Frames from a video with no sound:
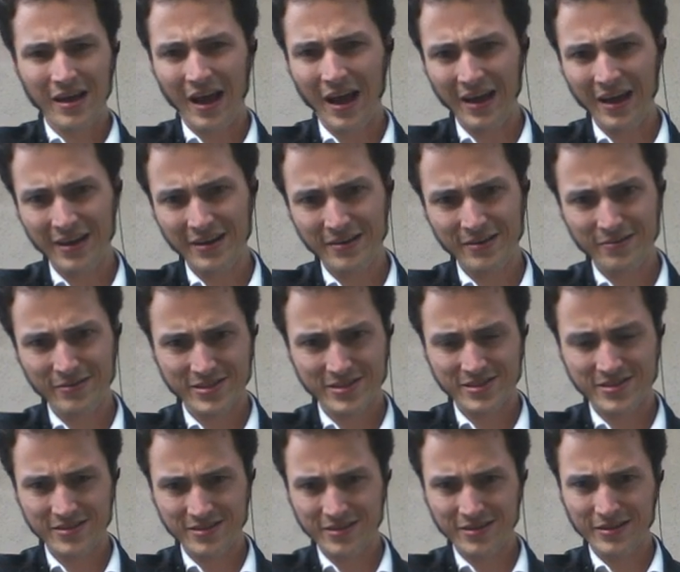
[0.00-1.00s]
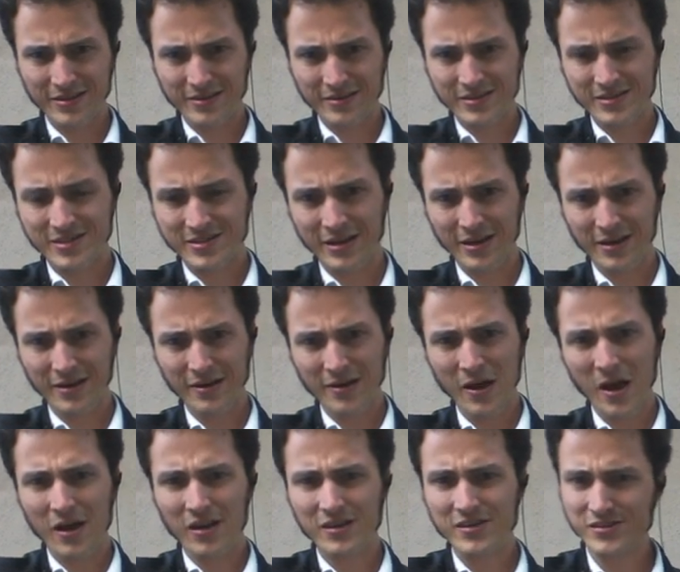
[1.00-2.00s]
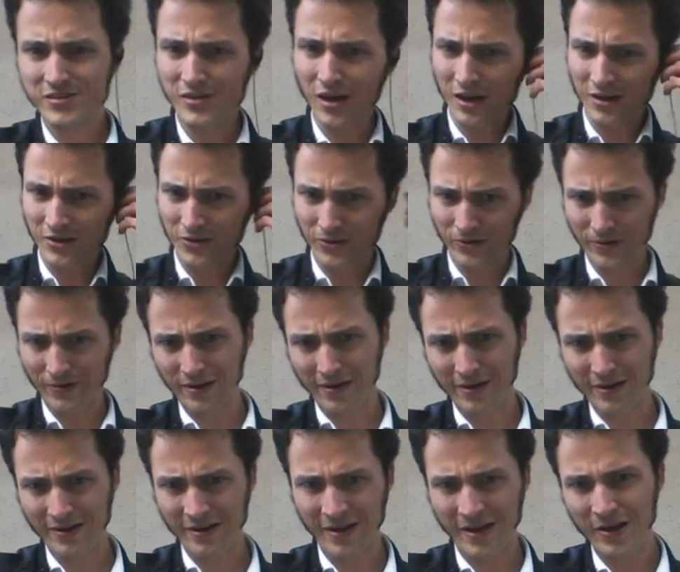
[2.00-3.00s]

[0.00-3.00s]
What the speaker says: hadn't even seen Dr.